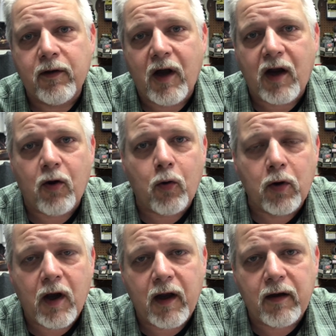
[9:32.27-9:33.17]
Not a
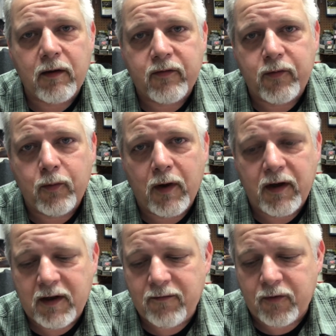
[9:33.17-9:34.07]
whole lot
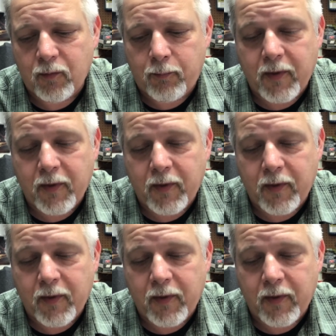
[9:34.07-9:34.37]
to give you,